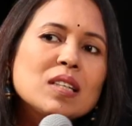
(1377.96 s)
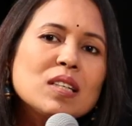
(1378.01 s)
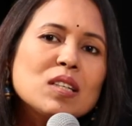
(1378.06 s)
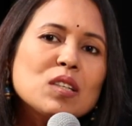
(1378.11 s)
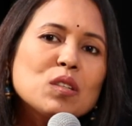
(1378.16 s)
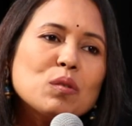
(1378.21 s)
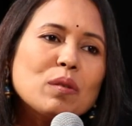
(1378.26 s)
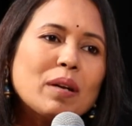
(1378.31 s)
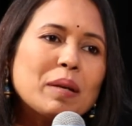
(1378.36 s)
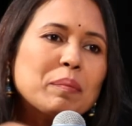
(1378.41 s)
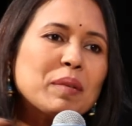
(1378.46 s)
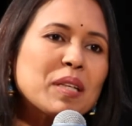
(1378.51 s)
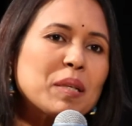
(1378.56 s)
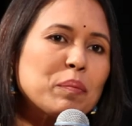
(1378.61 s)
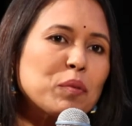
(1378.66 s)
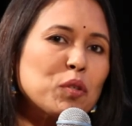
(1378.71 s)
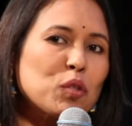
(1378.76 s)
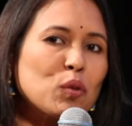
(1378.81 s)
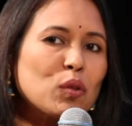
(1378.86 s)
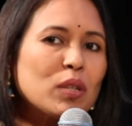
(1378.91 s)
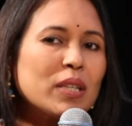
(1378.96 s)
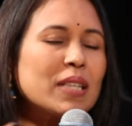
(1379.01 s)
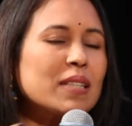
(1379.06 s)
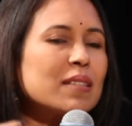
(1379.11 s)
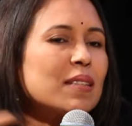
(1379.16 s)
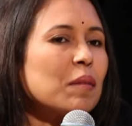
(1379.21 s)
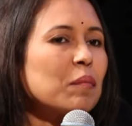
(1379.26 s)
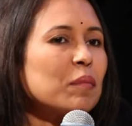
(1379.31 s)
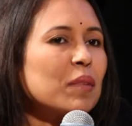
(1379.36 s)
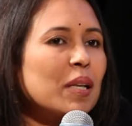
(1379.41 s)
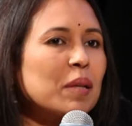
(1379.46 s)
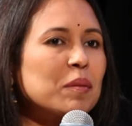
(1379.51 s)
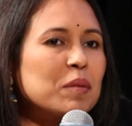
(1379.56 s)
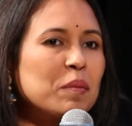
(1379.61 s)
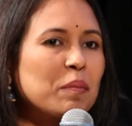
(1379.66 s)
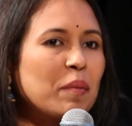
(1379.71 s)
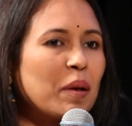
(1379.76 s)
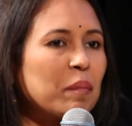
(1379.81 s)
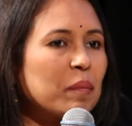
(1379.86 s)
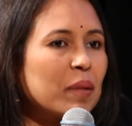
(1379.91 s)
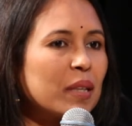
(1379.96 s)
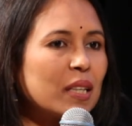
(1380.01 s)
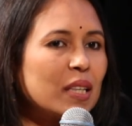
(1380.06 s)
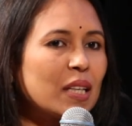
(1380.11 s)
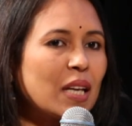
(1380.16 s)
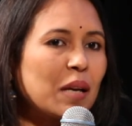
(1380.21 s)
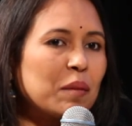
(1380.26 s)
so I keep shooting. Sometimes maybe